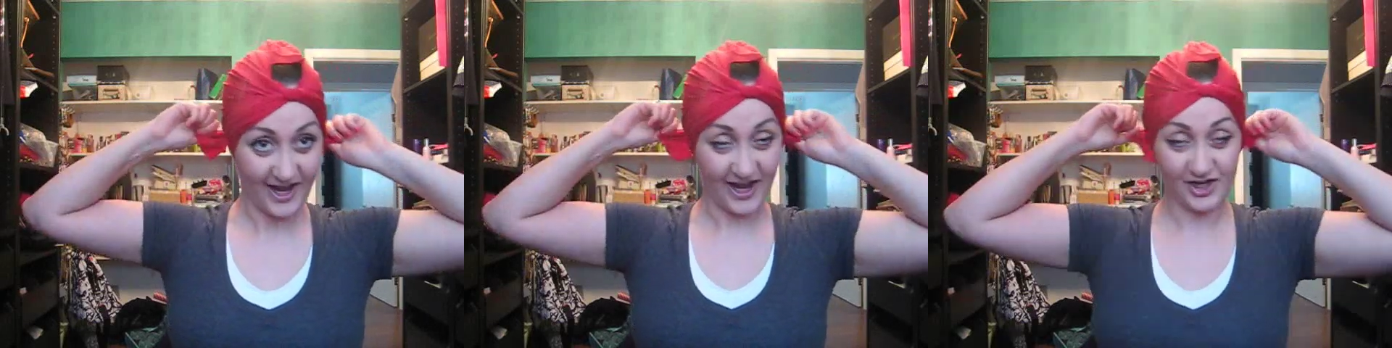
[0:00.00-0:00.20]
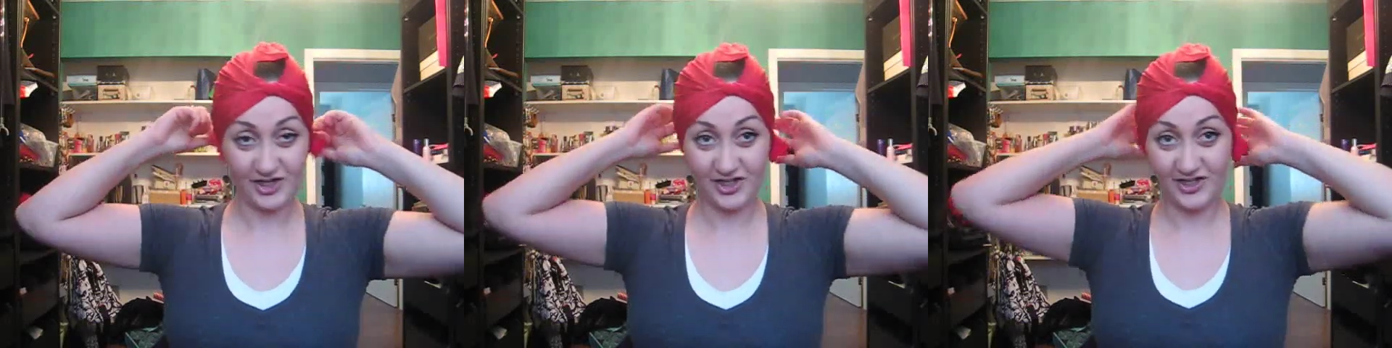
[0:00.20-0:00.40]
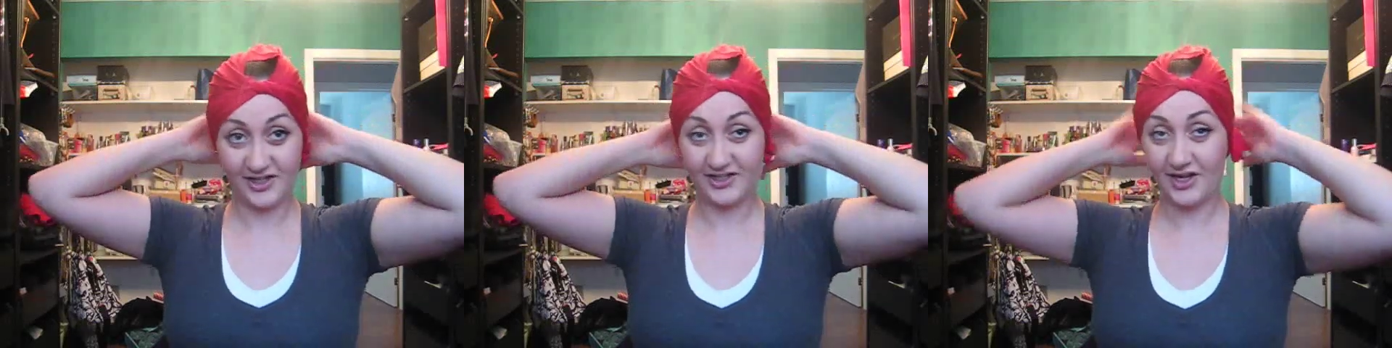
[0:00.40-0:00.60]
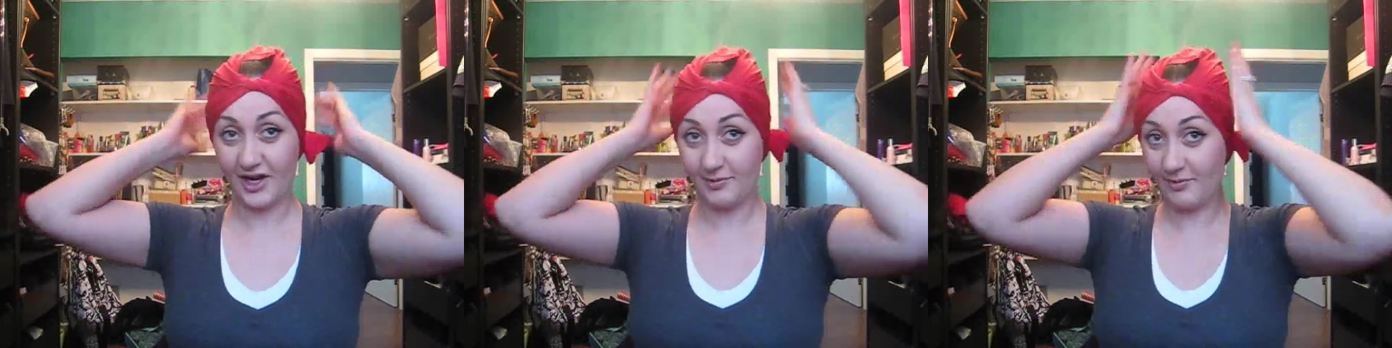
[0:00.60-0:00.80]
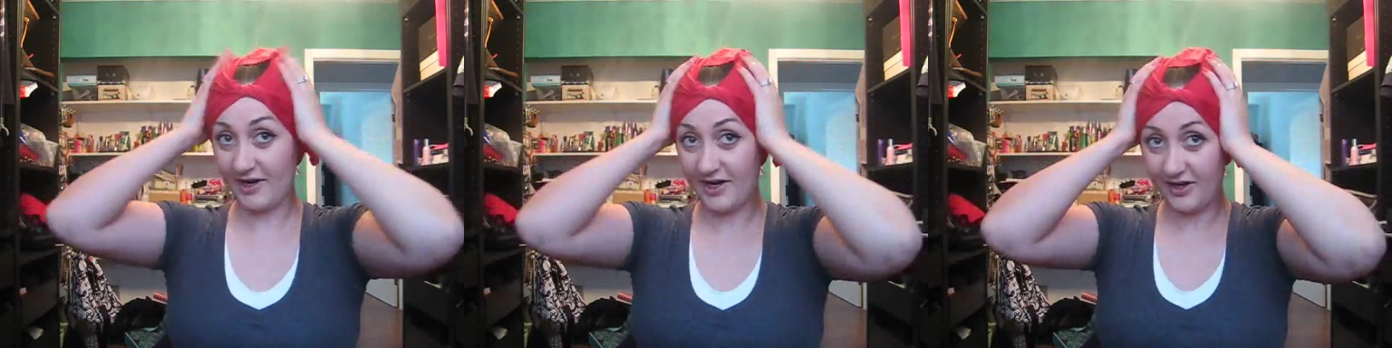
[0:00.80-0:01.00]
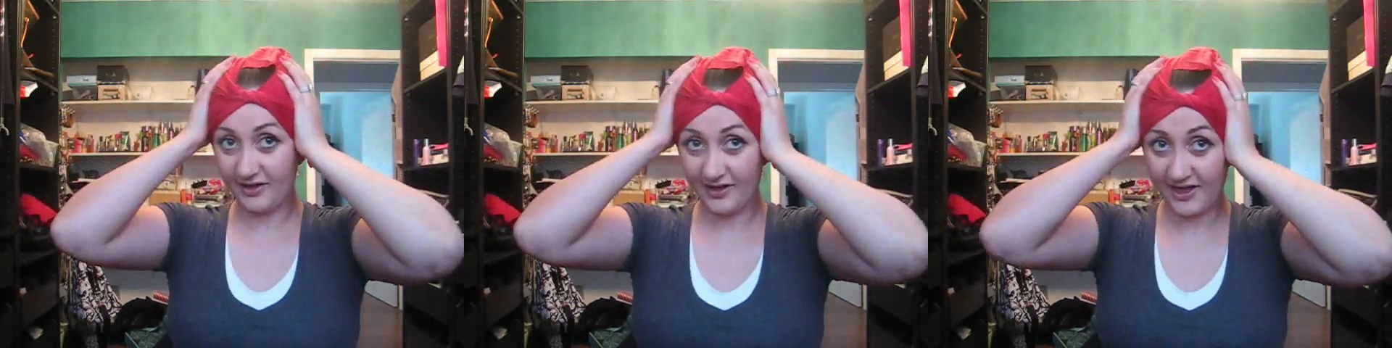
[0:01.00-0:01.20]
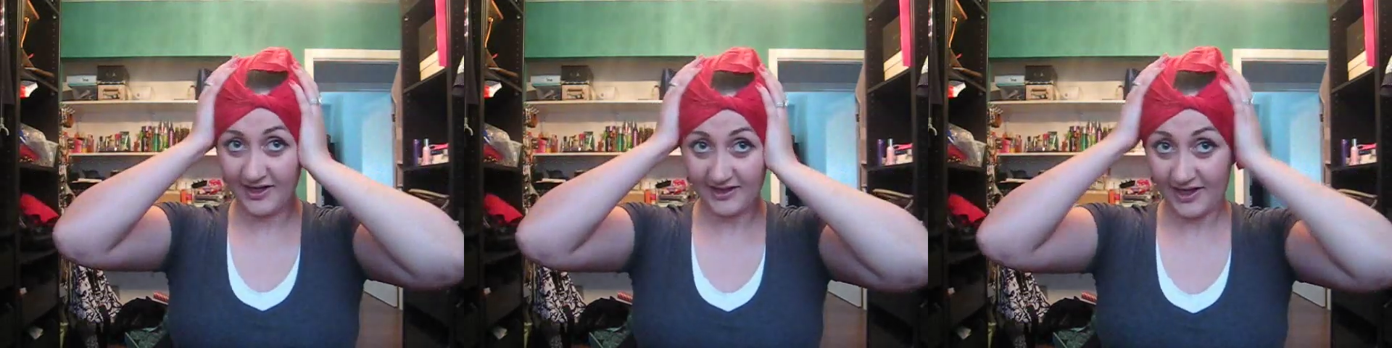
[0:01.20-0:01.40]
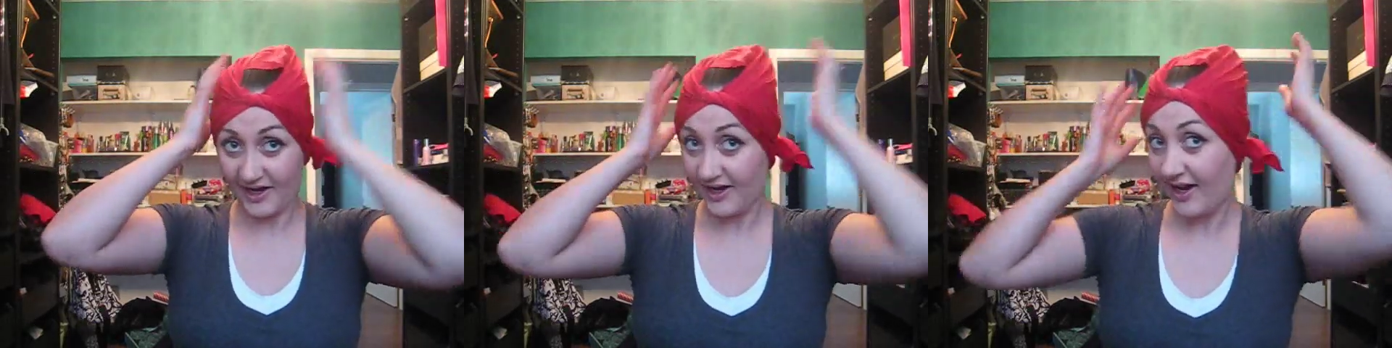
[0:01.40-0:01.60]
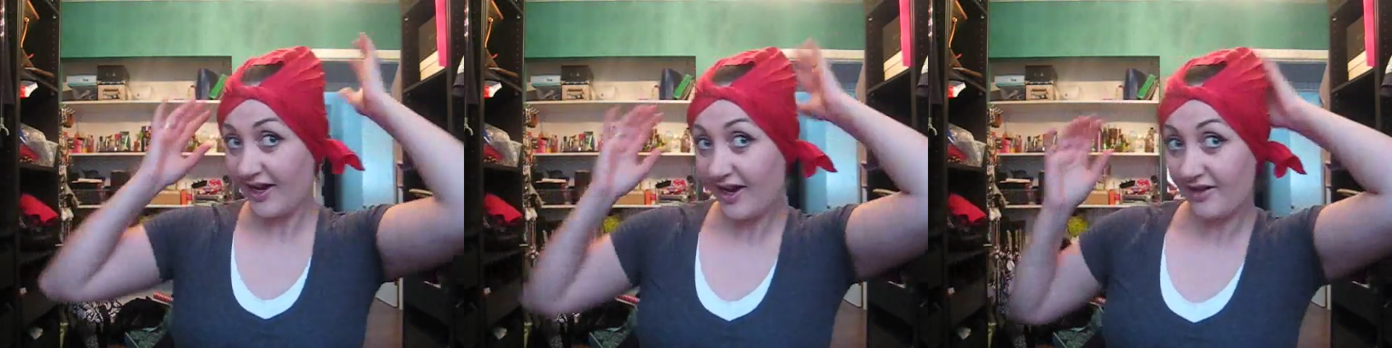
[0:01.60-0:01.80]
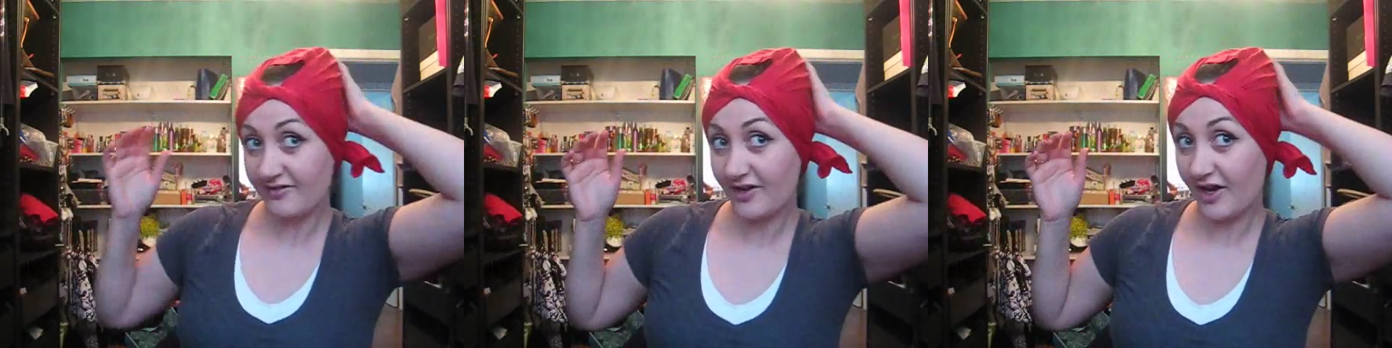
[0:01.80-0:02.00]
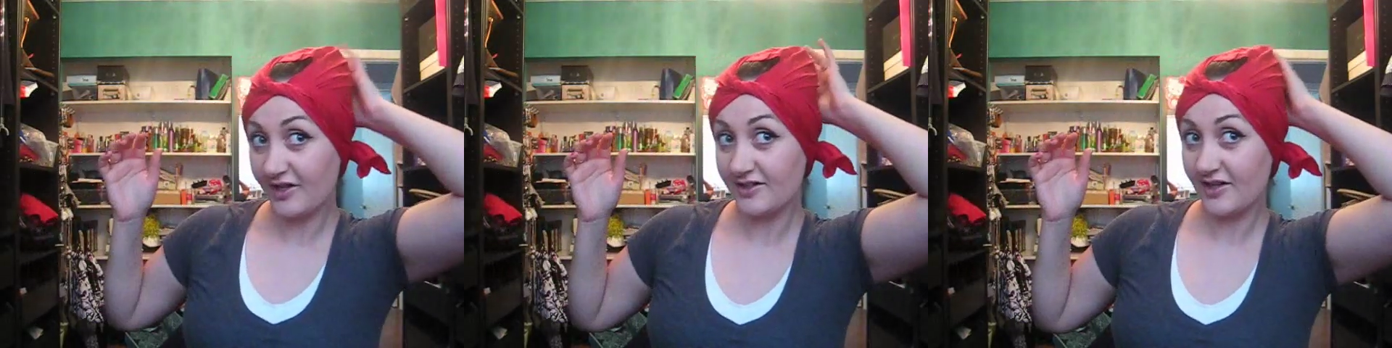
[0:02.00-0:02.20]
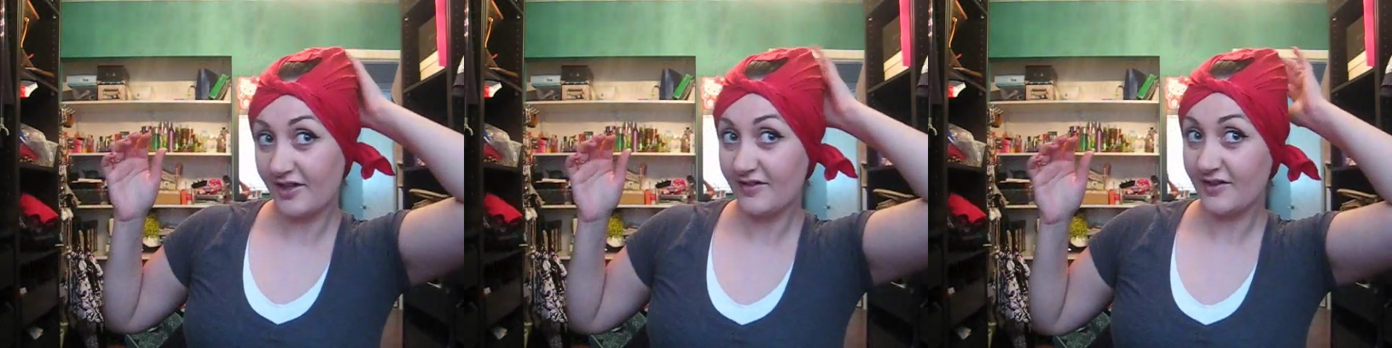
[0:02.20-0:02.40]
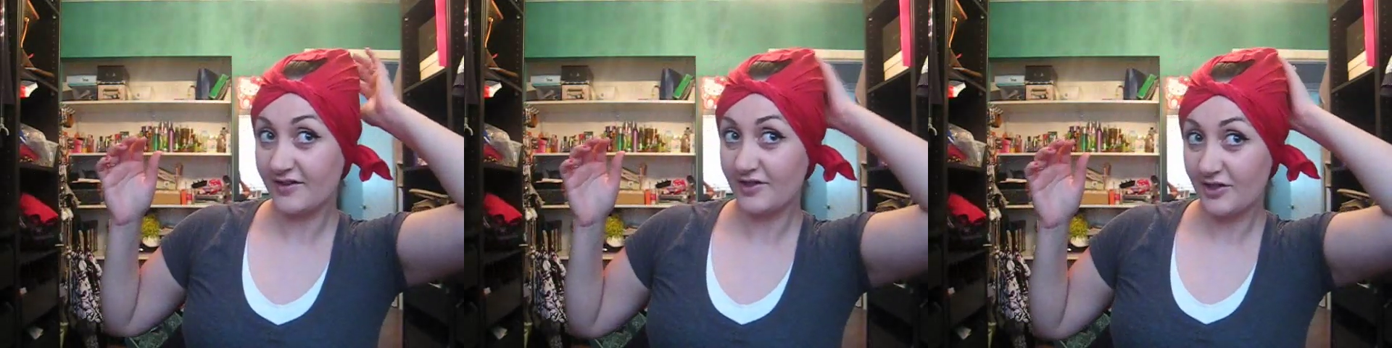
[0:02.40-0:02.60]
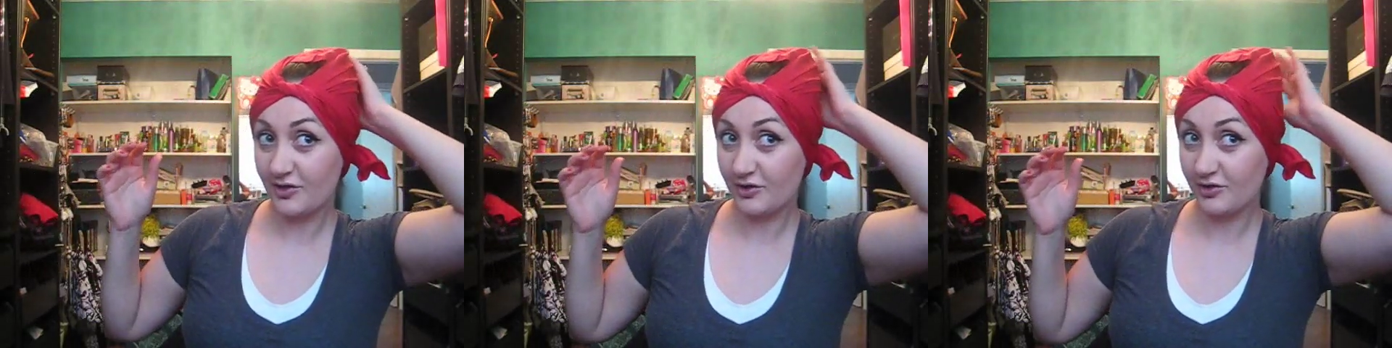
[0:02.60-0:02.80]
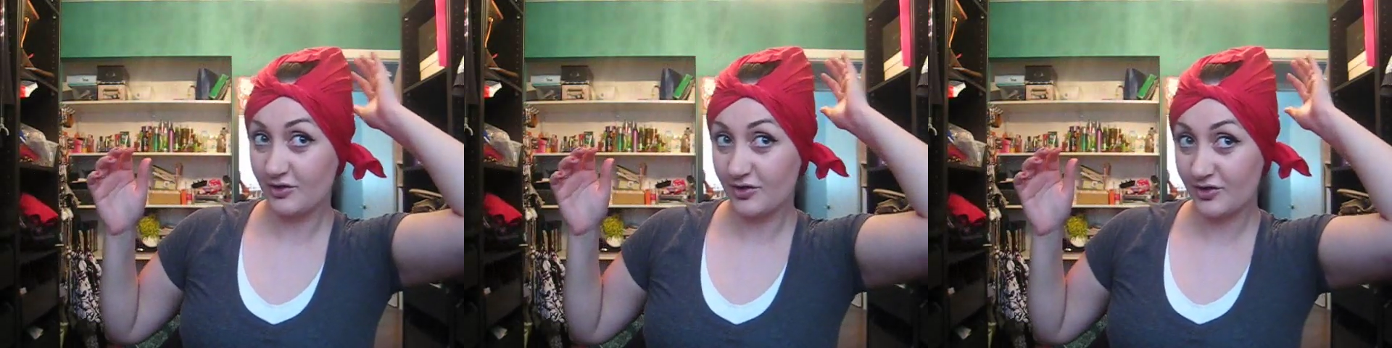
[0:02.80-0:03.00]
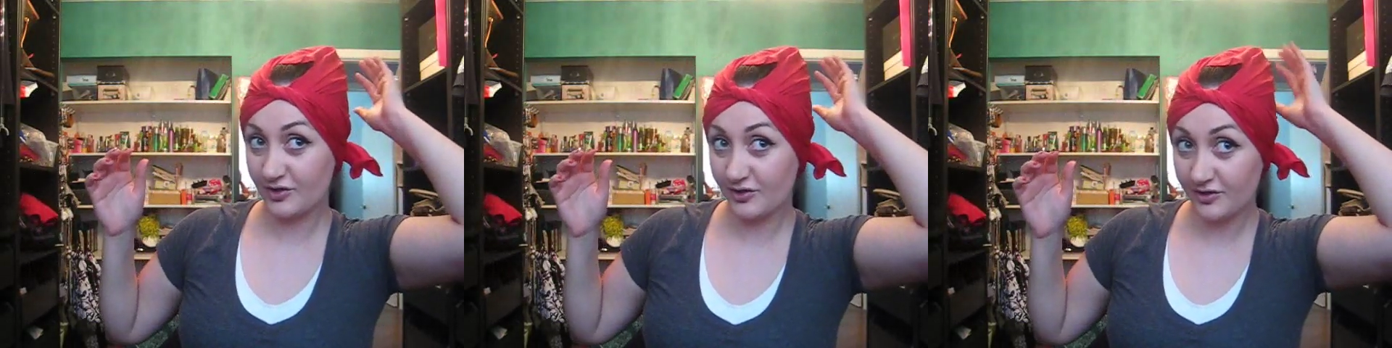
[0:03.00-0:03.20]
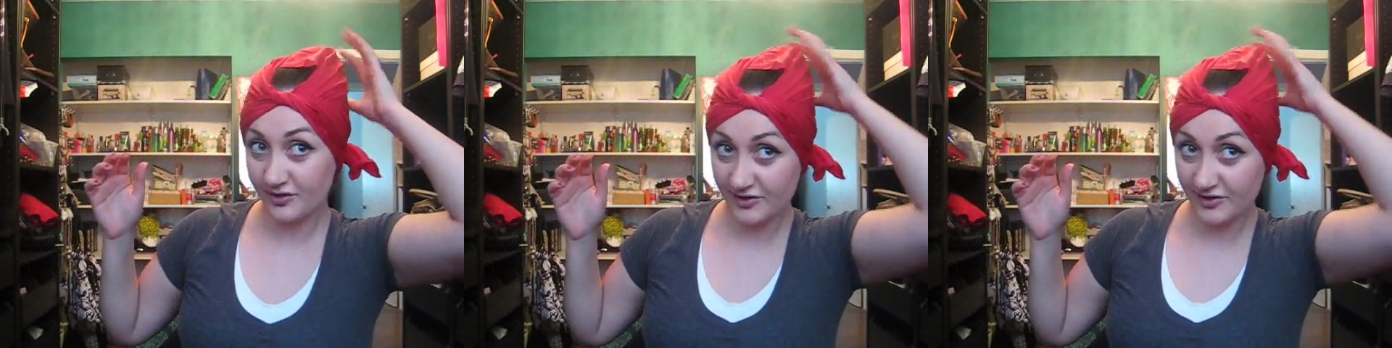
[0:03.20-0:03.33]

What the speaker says: I shouldn't have tied my hair like that. Had I have not done this huge